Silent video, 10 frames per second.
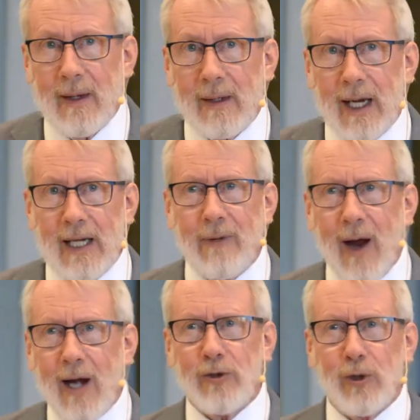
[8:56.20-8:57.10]
Kind of
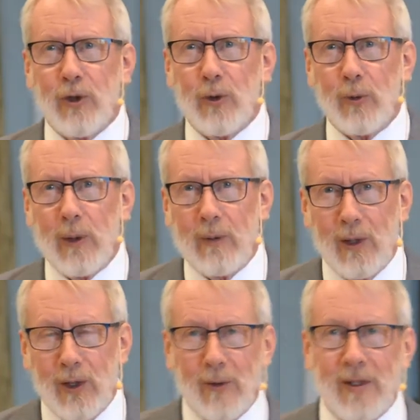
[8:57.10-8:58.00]
hard to do when
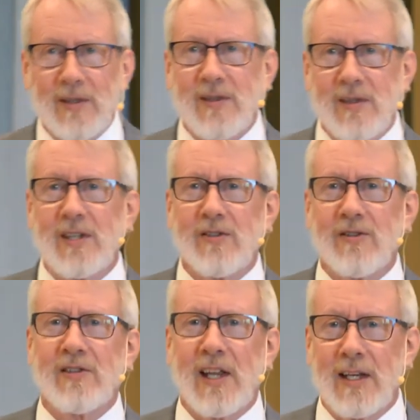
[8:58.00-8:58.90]
we know this is
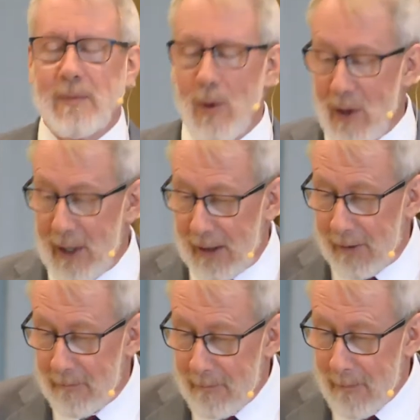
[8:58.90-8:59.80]
Easter Sunday morning.
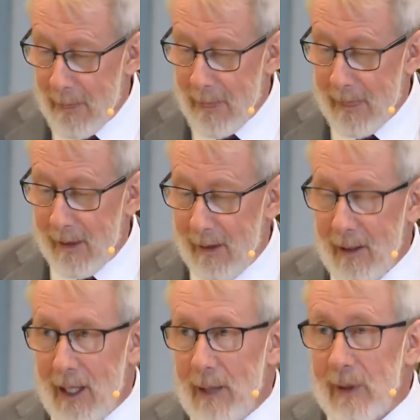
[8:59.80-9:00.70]

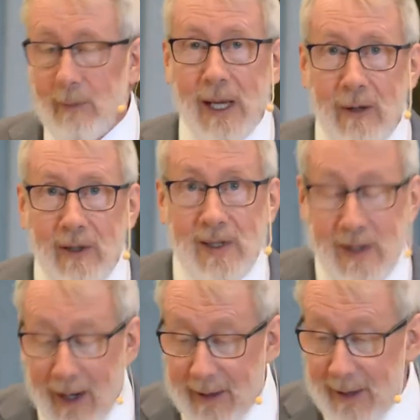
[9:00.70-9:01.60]
But Mary
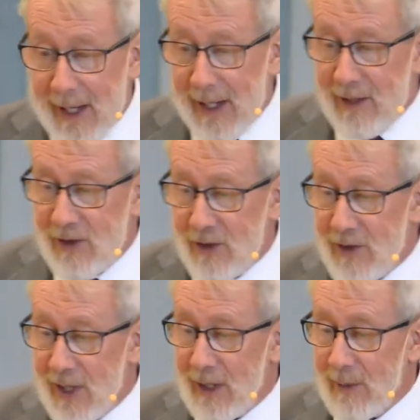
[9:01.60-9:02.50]
started that Easter
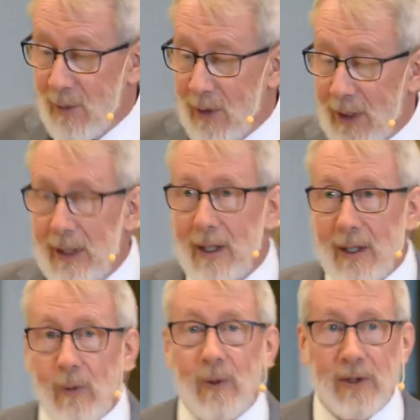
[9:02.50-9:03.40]
Sunday morning
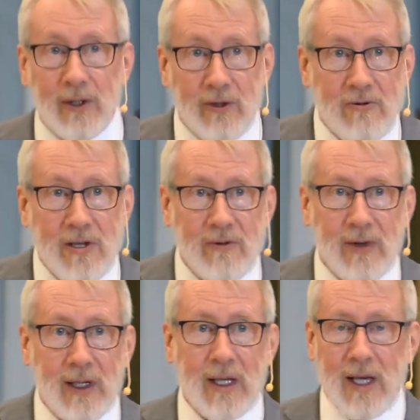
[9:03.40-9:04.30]
with a
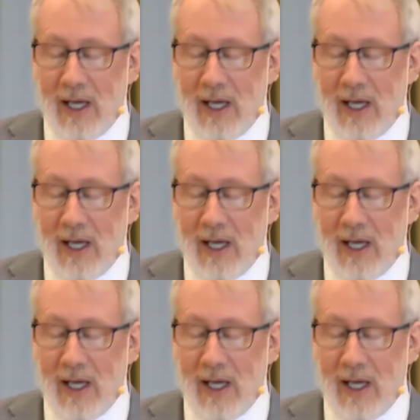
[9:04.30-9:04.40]
grieving,